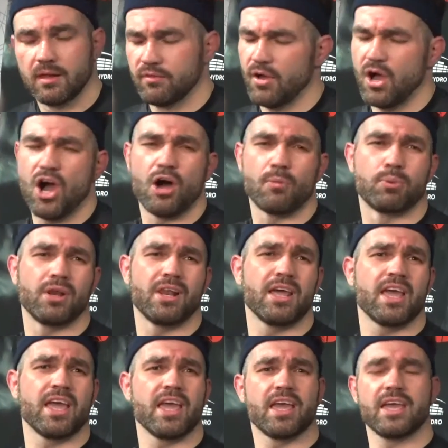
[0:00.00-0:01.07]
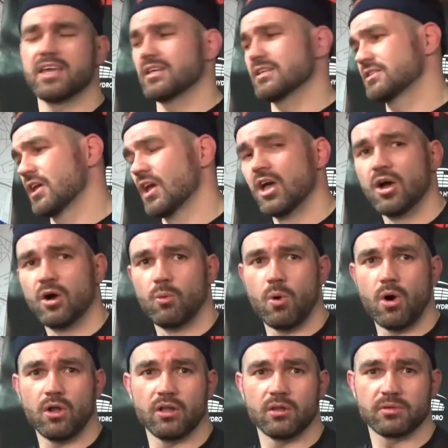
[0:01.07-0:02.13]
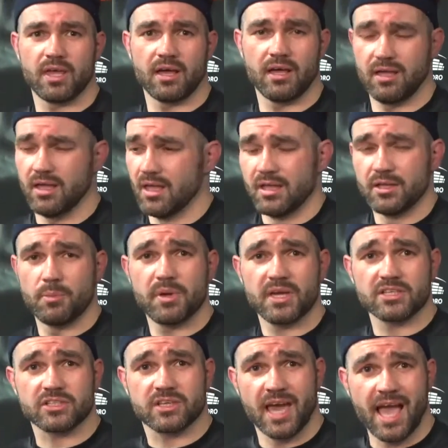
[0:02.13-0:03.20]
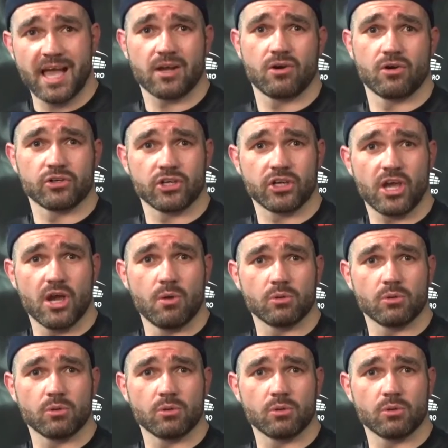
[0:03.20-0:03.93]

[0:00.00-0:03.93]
Oh, please. Walter, we got the biggest can crusher going.